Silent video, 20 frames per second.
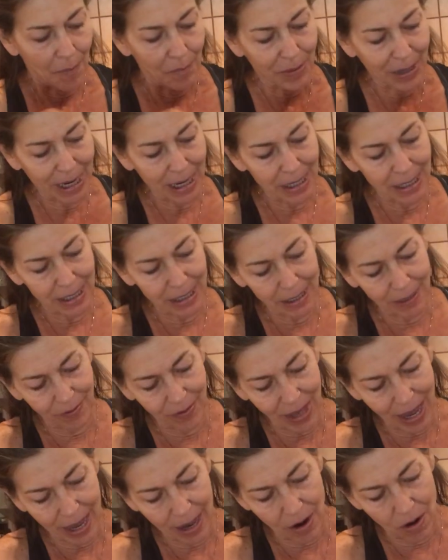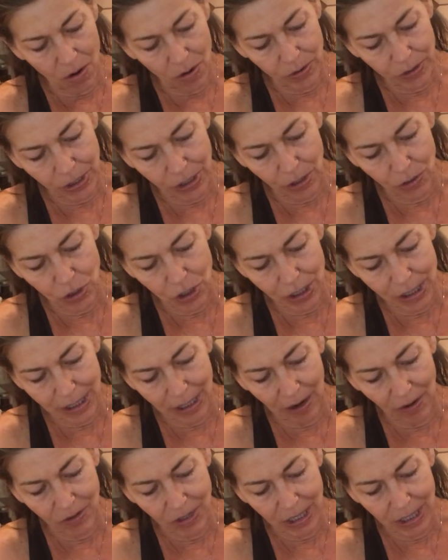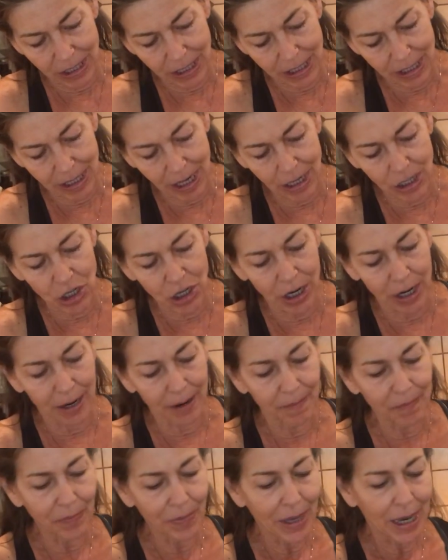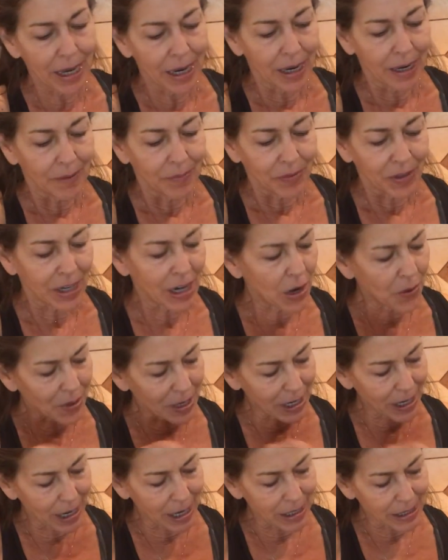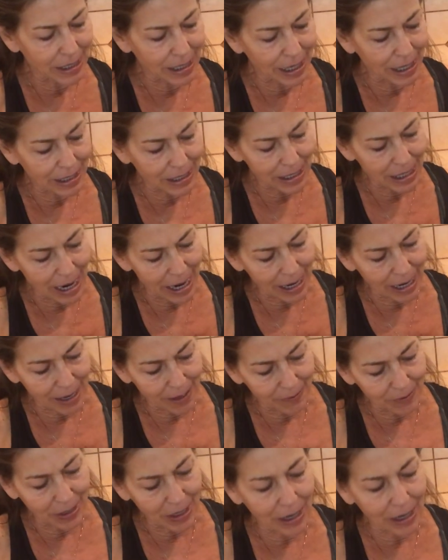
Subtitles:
because that also just gives it such a, you know, it's like